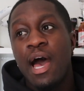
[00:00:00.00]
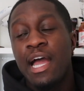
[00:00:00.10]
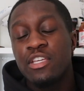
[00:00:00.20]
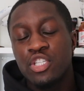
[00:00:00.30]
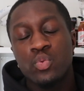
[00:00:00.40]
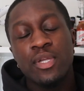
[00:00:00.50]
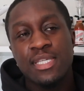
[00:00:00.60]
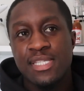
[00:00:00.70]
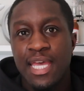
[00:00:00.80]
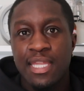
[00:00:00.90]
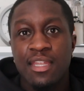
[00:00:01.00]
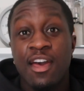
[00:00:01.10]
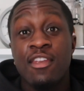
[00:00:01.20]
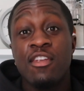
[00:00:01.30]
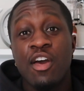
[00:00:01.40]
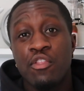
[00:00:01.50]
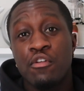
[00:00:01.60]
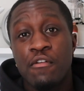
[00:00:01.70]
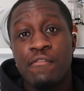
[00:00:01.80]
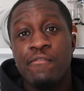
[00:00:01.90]
I just want to send
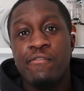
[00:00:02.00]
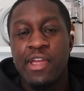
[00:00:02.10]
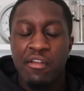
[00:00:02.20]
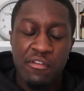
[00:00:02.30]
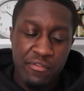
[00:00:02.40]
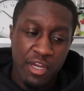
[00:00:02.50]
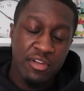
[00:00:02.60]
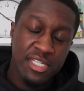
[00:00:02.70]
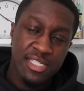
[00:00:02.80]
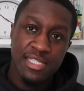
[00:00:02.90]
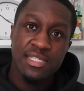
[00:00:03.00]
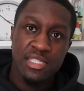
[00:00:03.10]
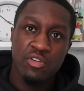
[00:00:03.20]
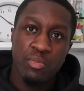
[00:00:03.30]
another very, very sincere